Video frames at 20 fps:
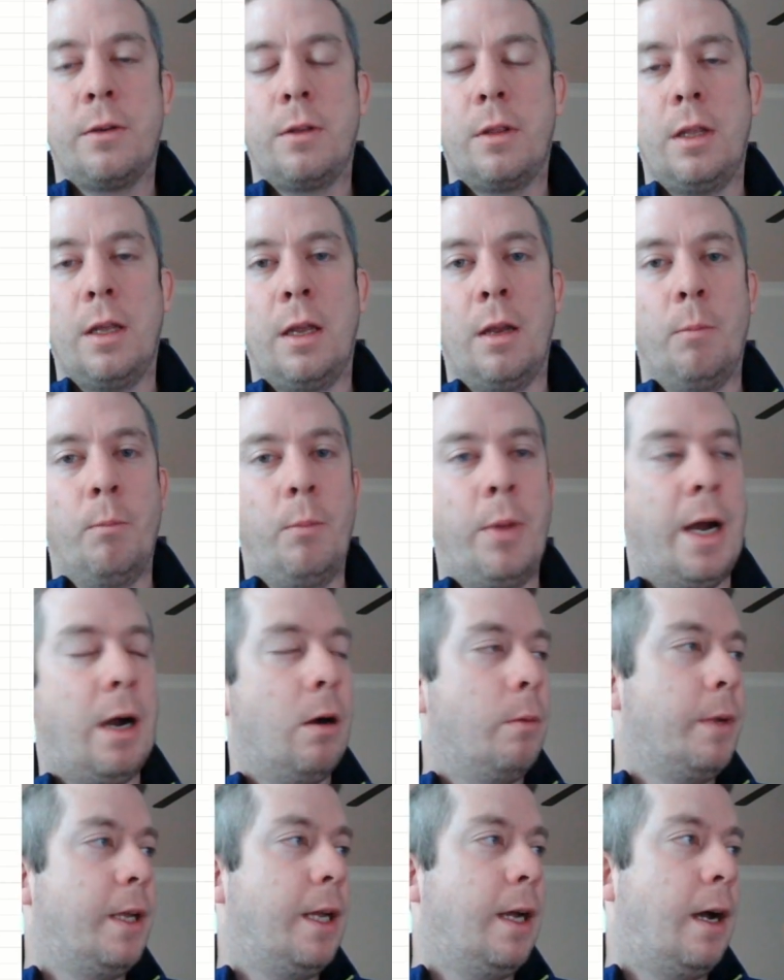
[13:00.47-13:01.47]
than Power
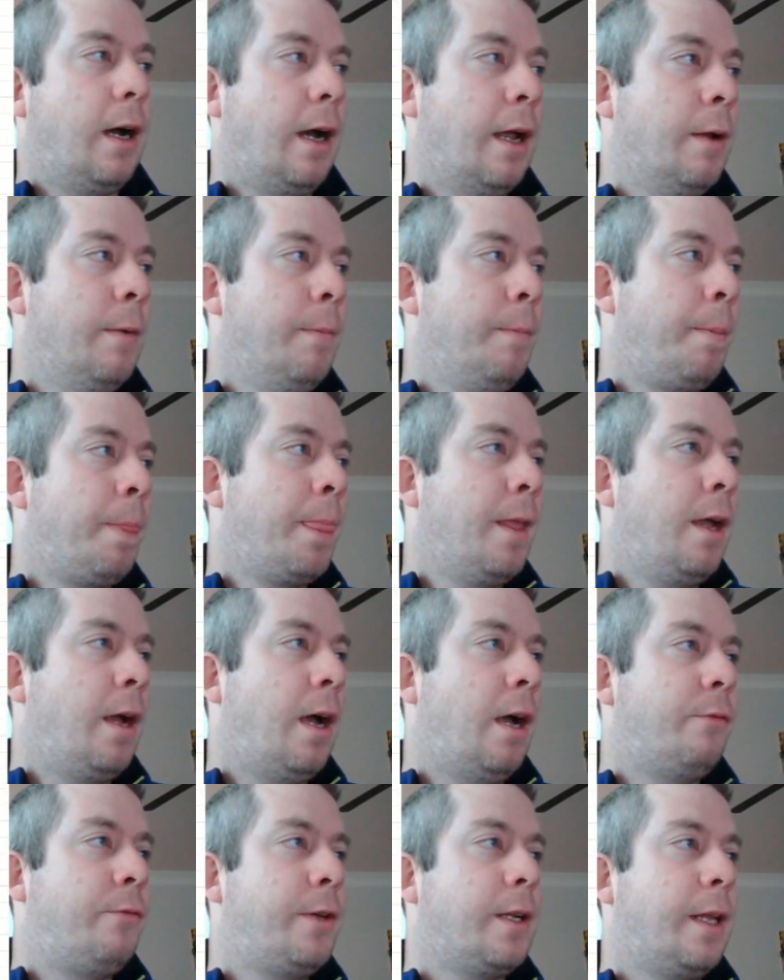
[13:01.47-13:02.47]
BI. I
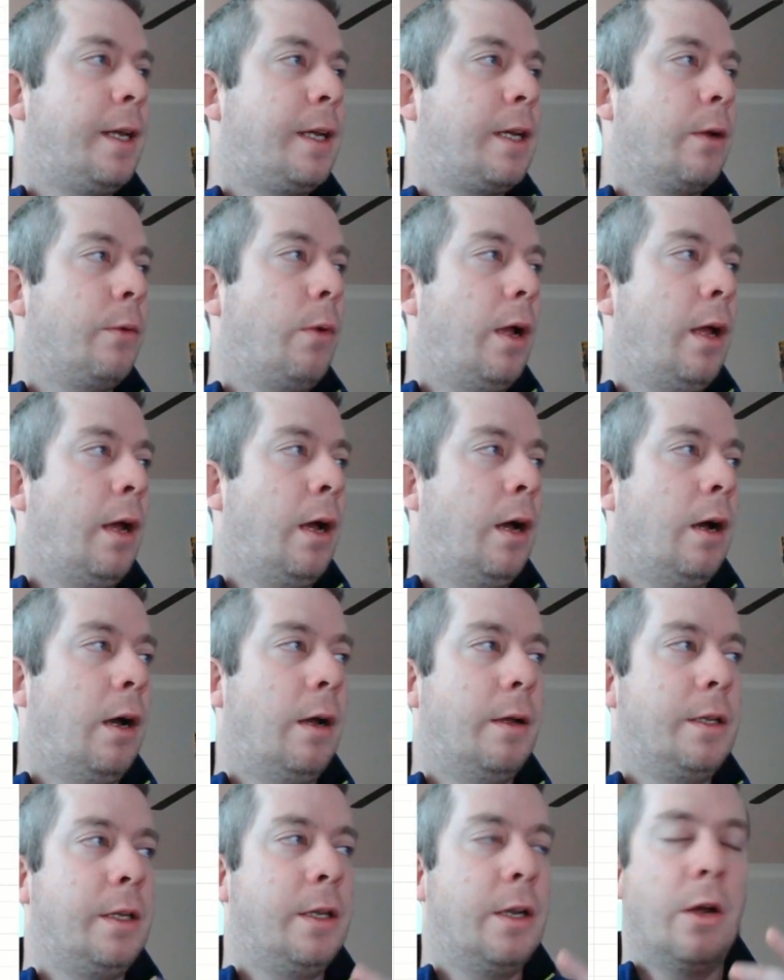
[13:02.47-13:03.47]
feel like
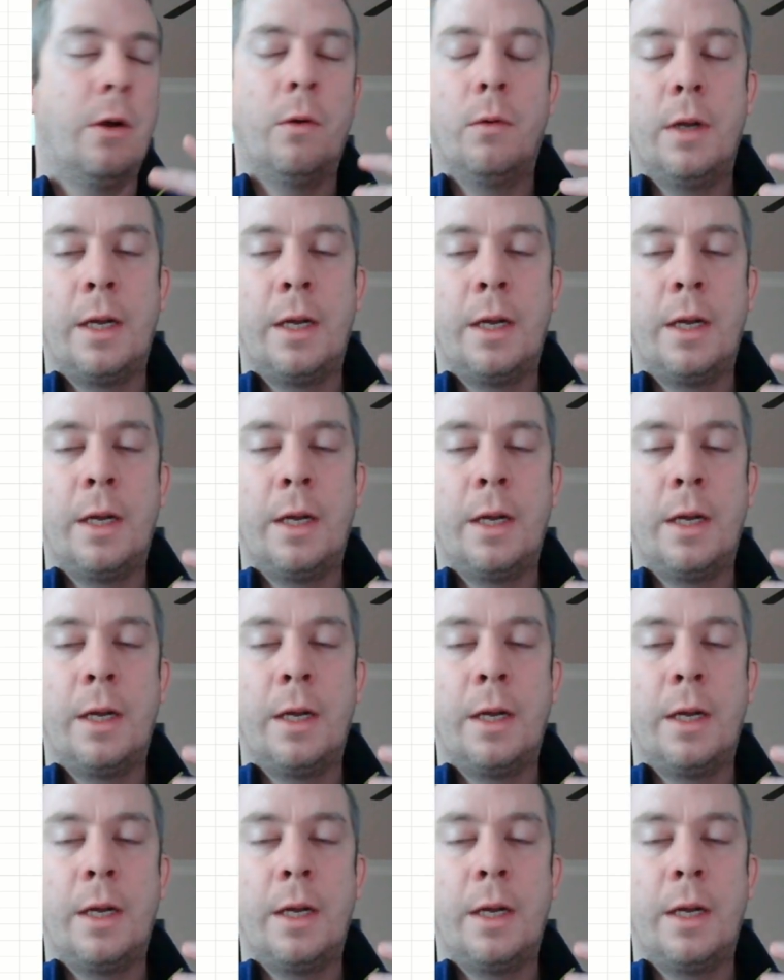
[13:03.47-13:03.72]
you know,